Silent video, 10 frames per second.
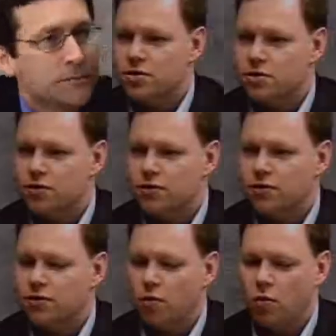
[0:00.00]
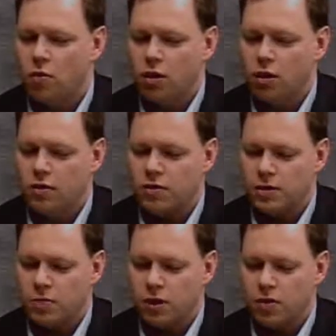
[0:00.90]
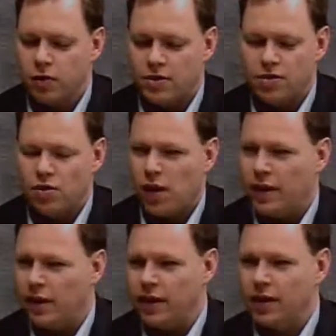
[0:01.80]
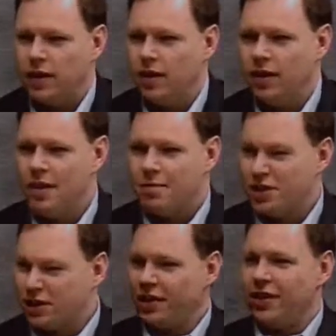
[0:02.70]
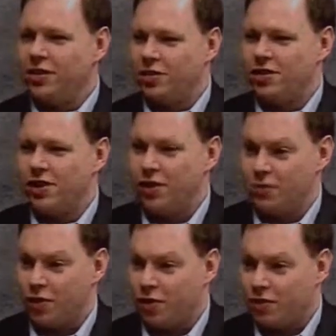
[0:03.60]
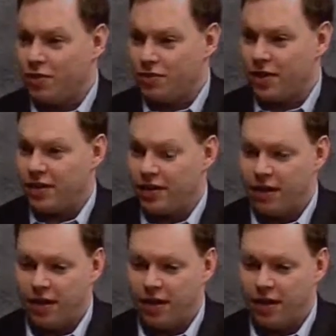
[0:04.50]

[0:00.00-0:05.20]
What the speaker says: So for someone who has no idea, particularly in those areas where you represent